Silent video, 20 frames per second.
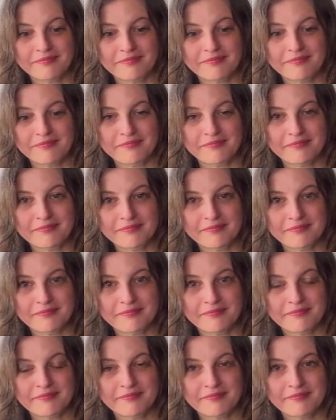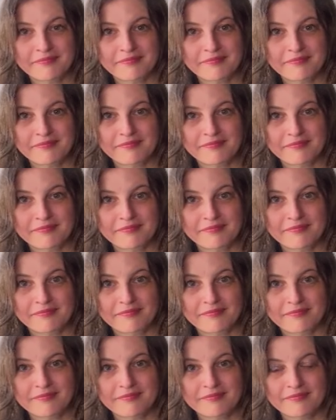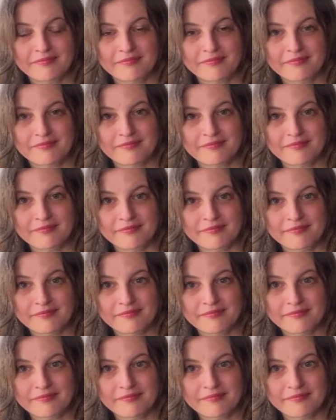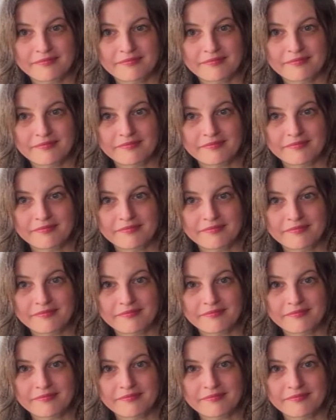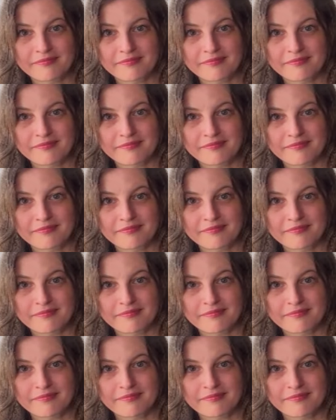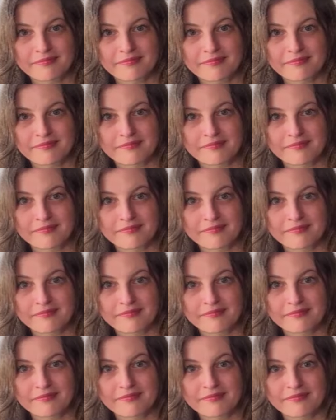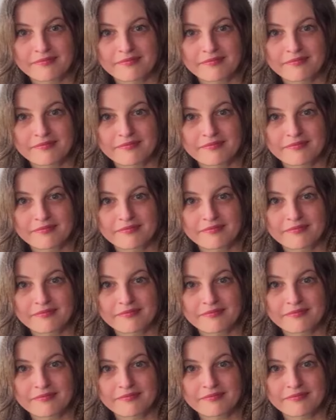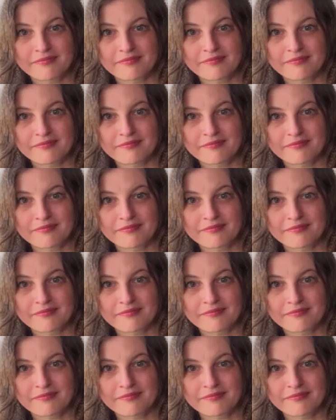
(not speaking)